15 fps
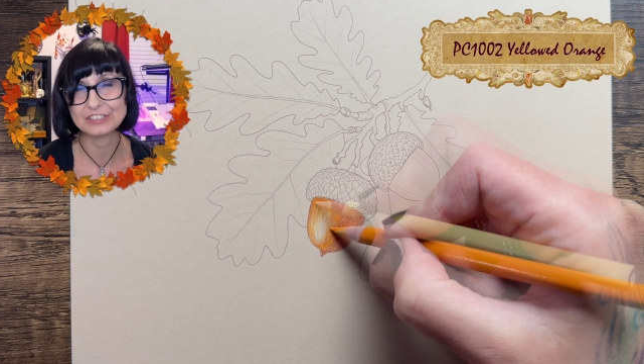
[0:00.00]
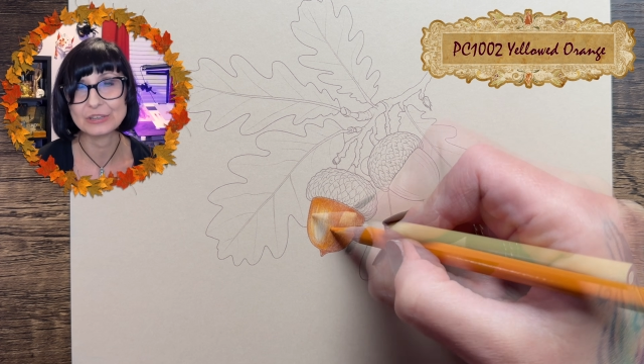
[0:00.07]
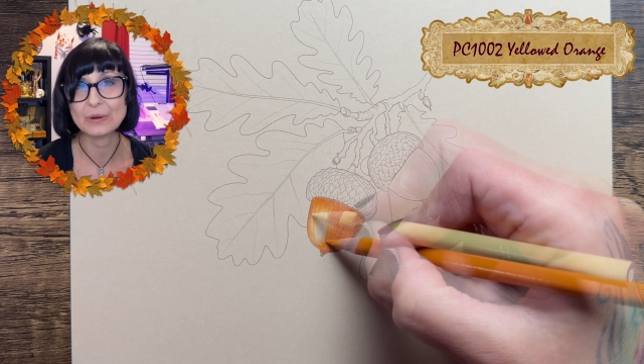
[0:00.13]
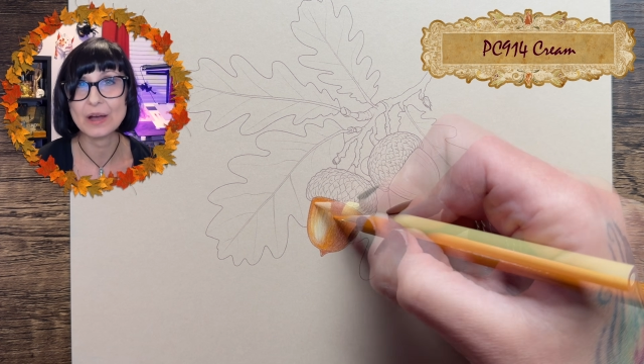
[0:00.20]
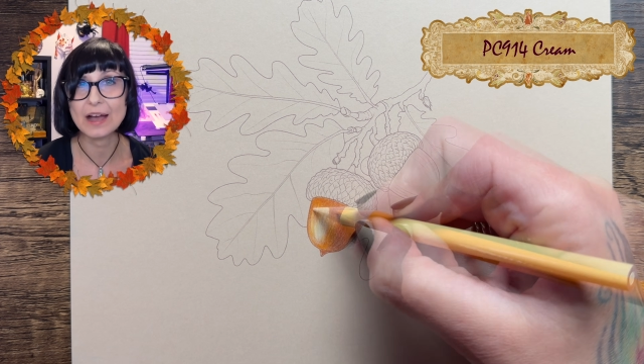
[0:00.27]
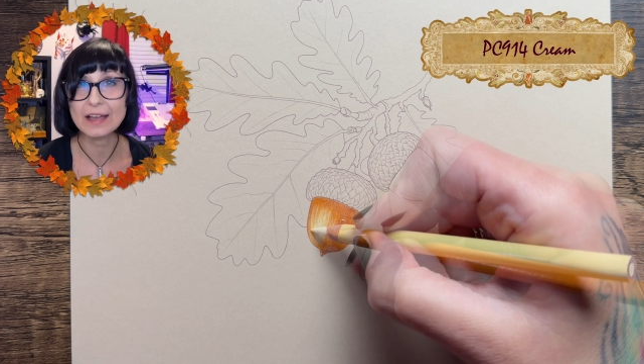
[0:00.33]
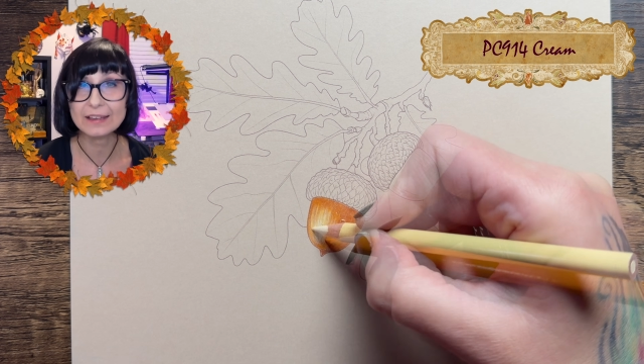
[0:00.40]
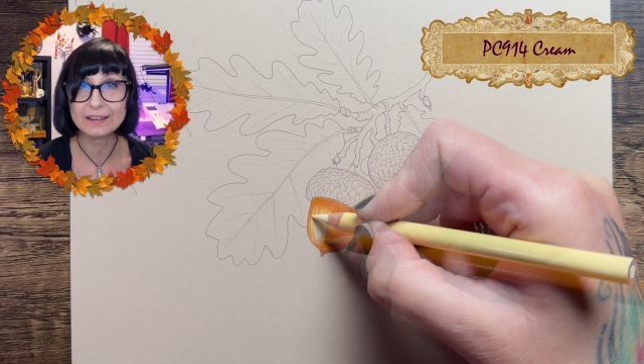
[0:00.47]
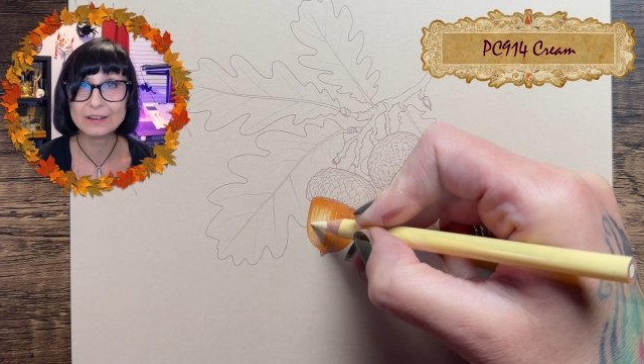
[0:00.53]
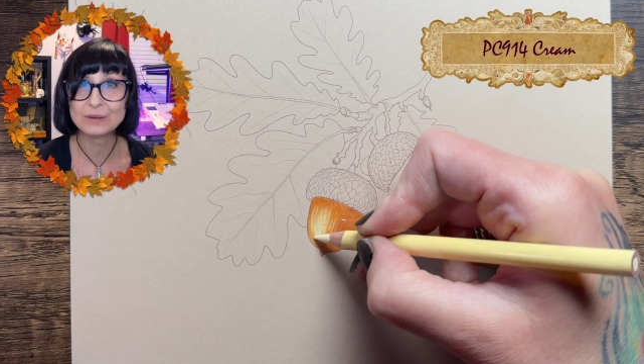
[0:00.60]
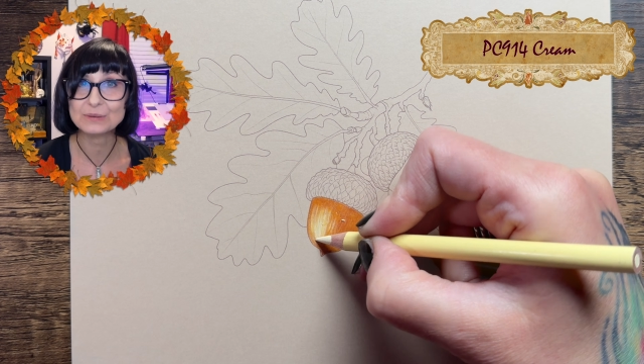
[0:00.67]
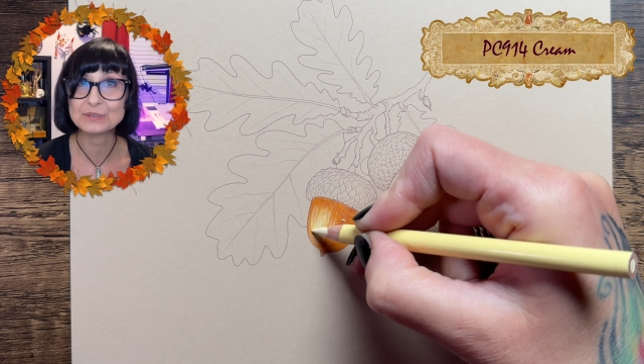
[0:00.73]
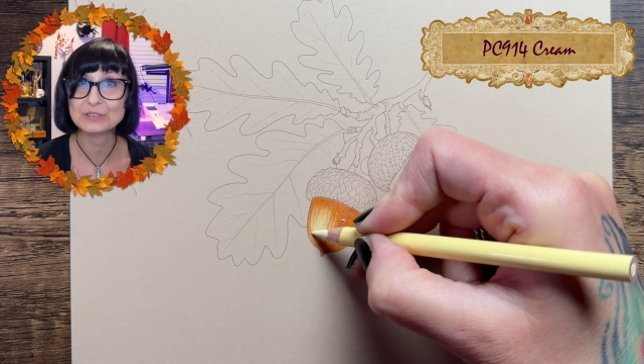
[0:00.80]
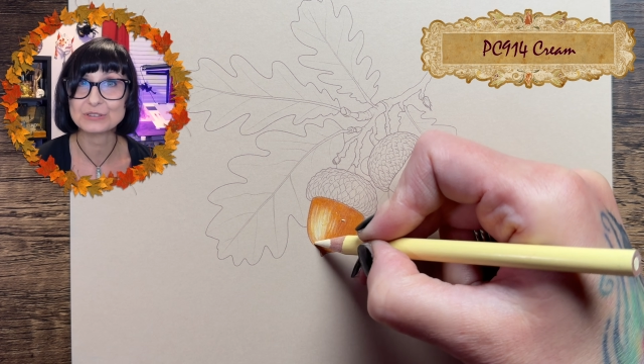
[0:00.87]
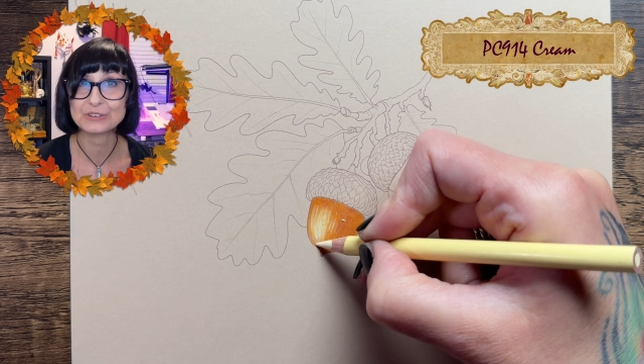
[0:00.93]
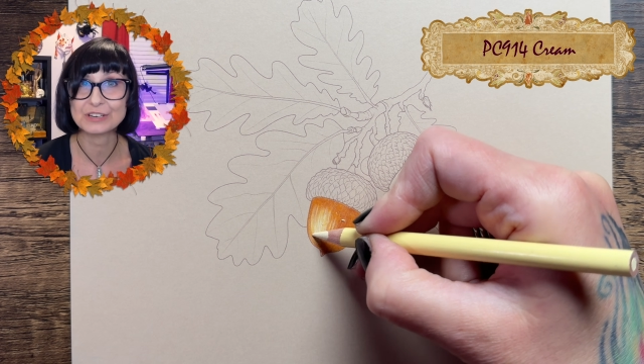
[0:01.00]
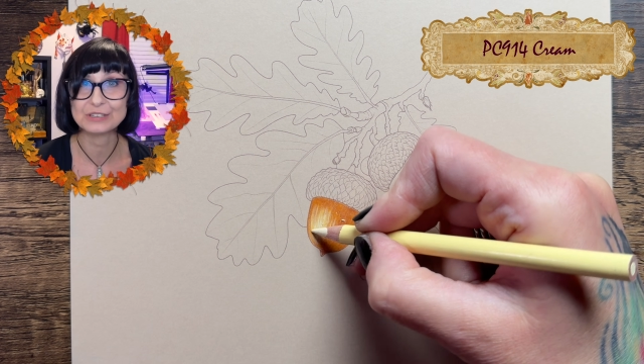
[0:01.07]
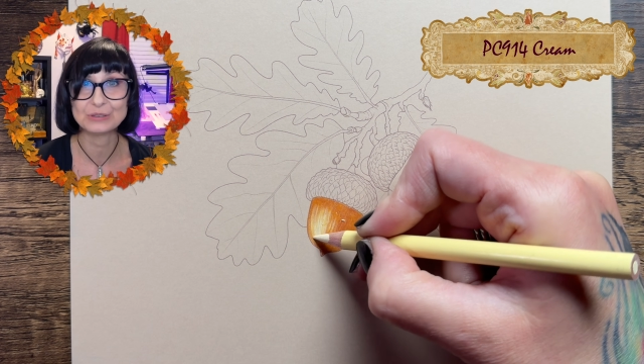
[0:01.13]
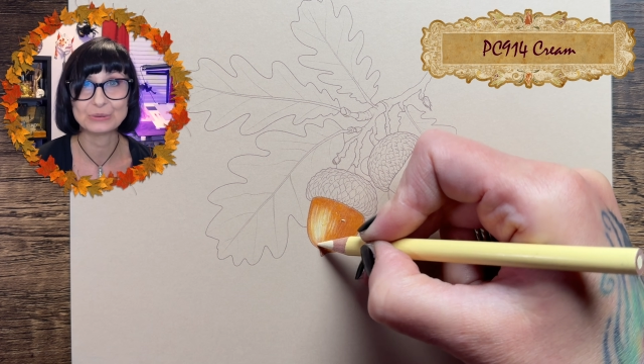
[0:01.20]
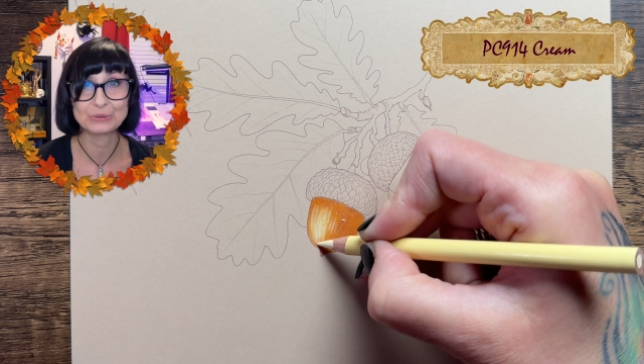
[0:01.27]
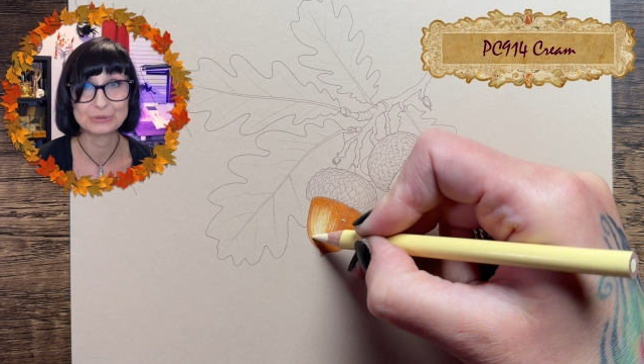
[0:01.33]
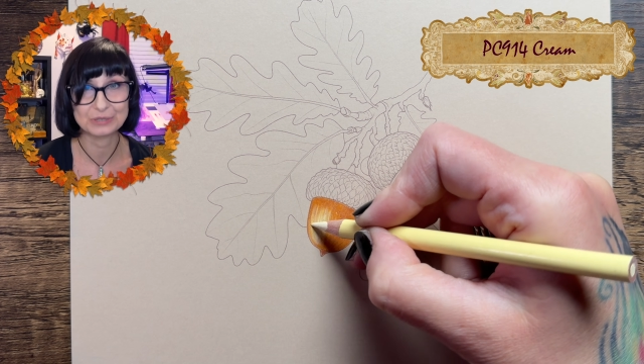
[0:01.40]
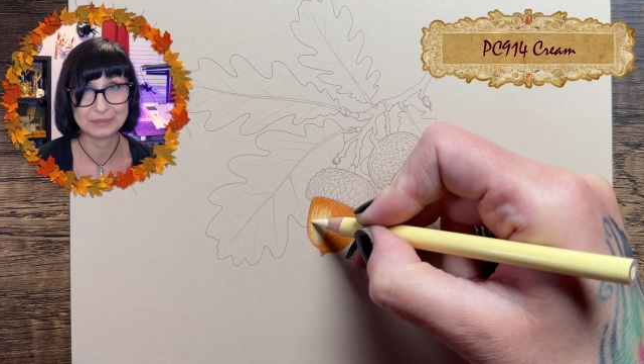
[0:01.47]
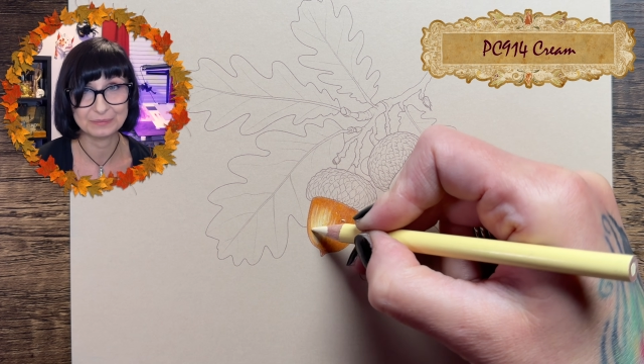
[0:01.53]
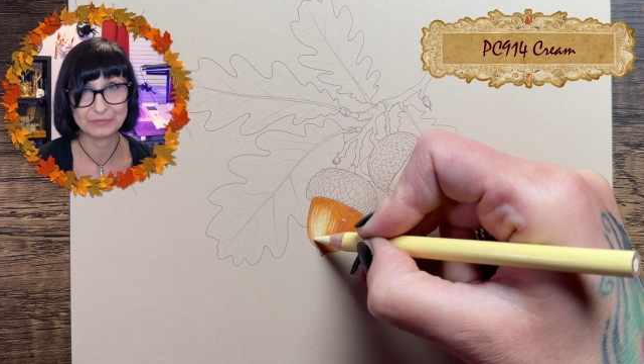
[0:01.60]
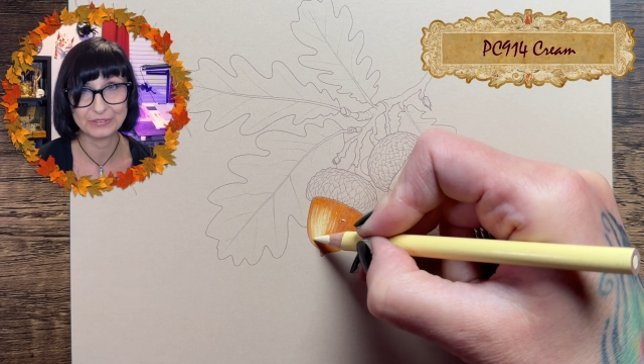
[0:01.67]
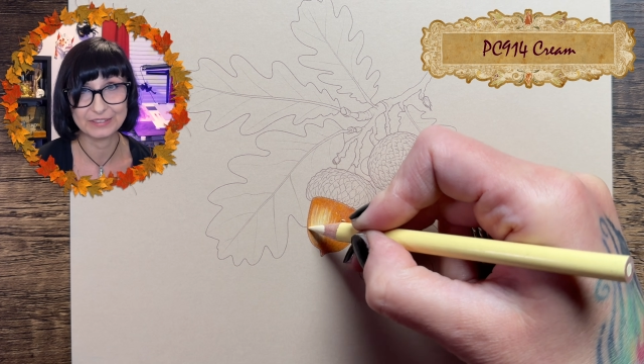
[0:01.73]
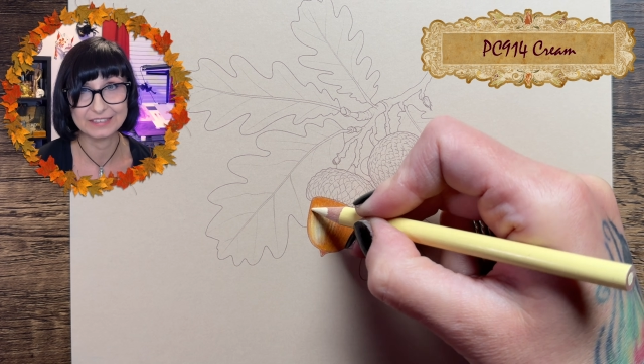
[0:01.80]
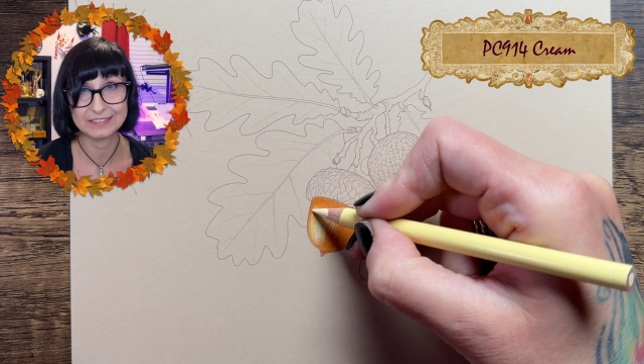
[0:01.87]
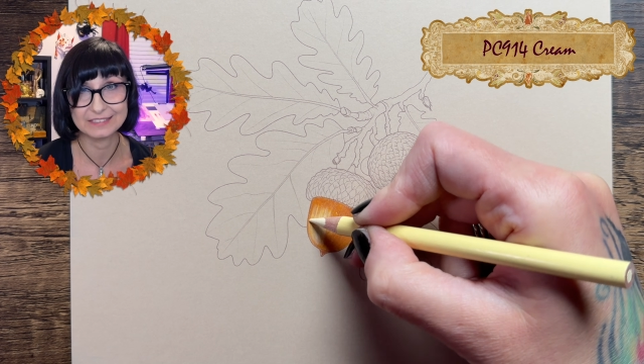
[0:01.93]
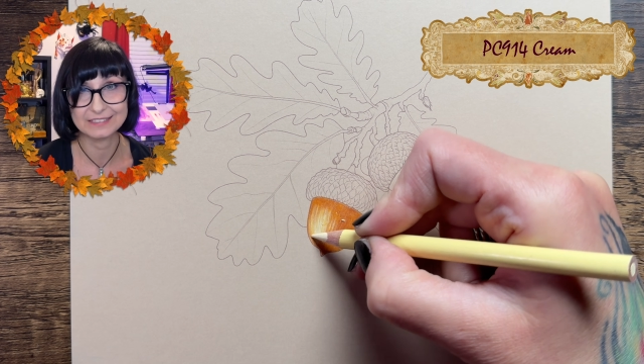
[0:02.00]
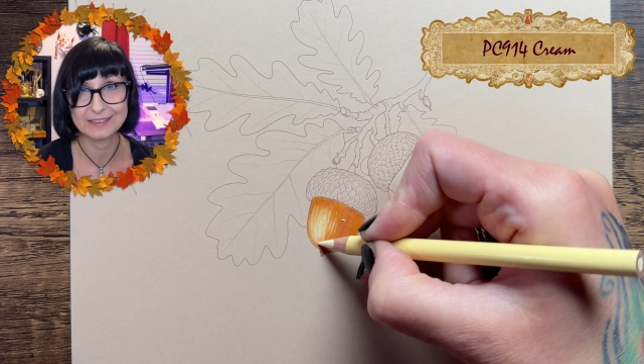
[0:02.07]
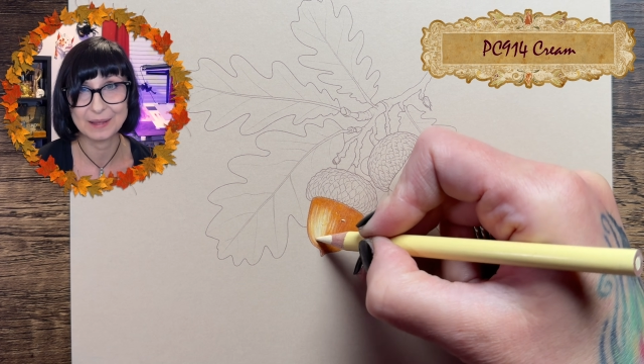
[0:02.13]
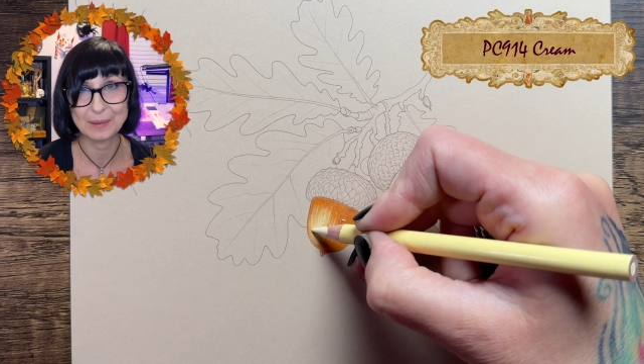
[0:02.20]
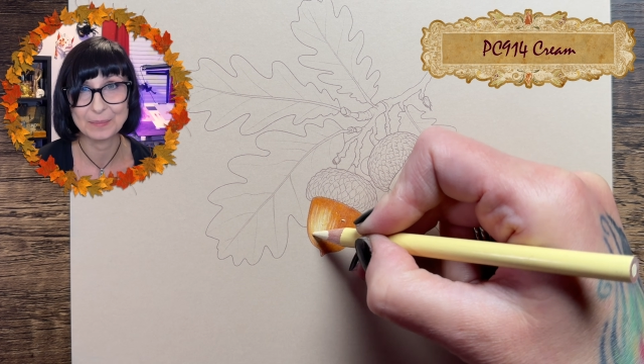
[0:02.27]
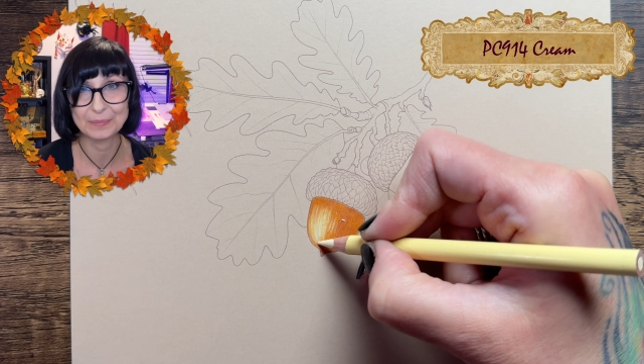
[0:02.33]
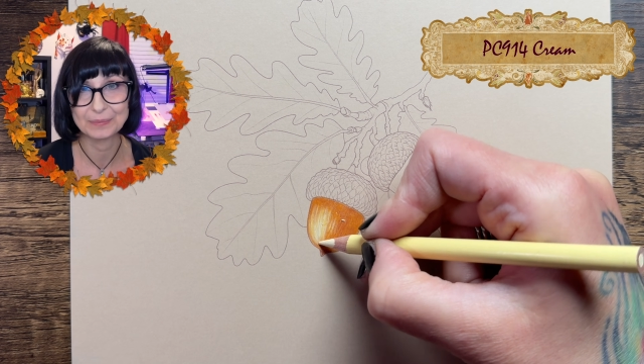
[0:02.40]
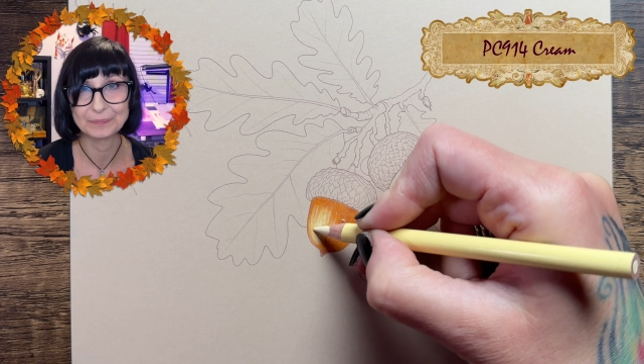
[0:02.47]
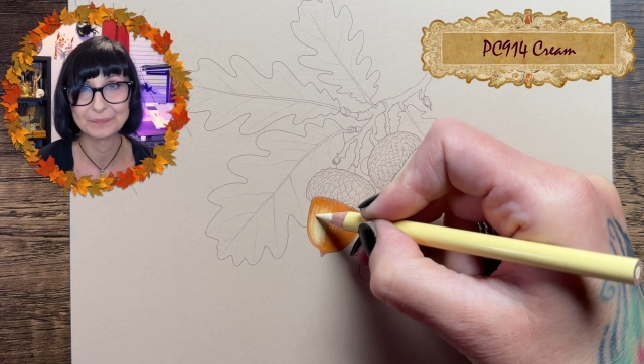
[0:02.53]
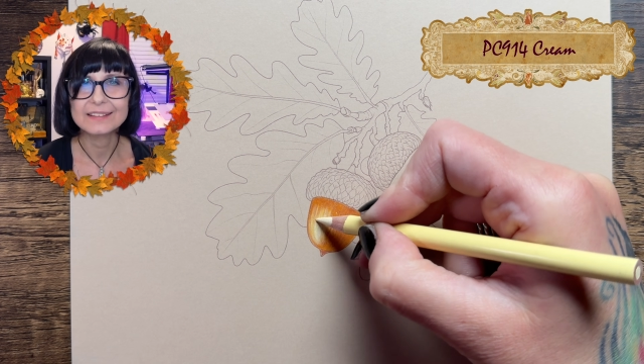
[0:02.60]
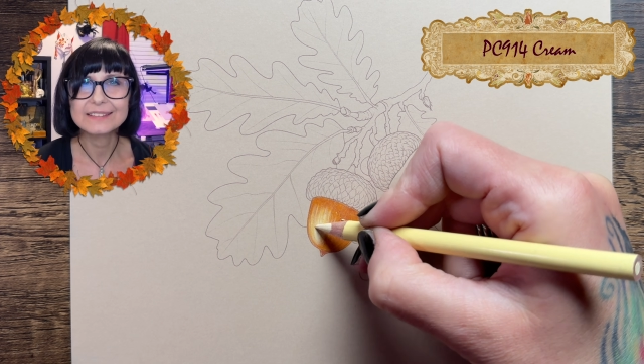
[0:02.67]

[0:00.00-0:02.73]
so I can go straight to cream for this step.